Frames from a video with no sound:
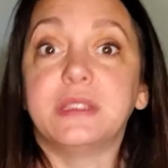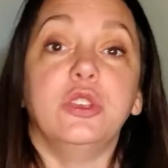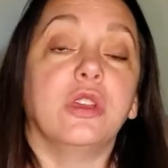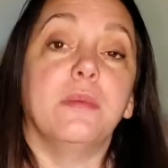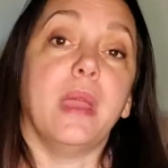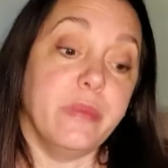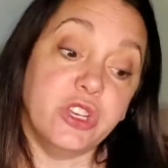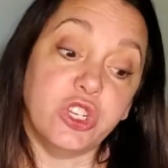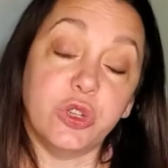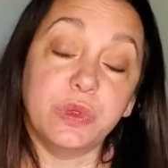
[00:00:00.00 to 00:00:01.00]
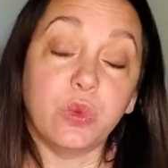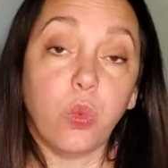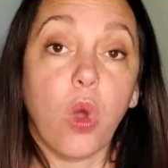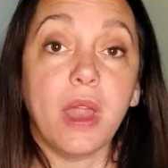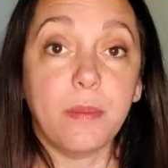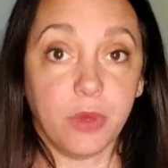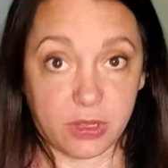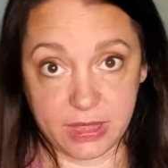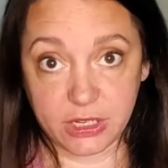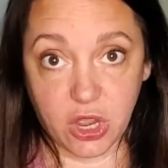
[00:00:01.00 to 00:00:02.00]
You can maybe choose one book
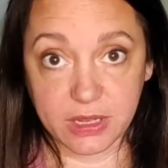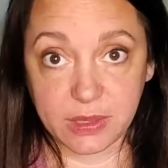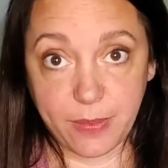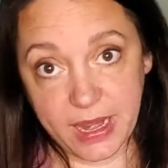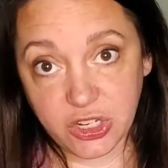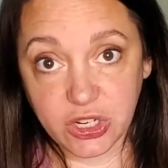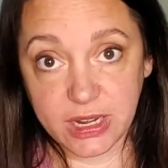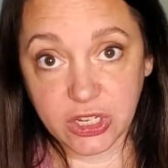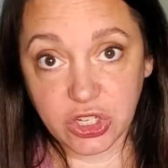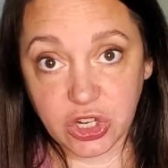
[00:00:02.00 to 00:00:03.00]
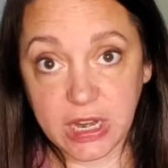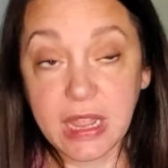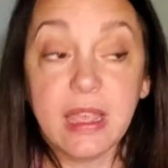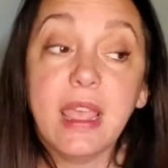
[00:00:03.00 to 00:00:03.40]
that talks about ancient history,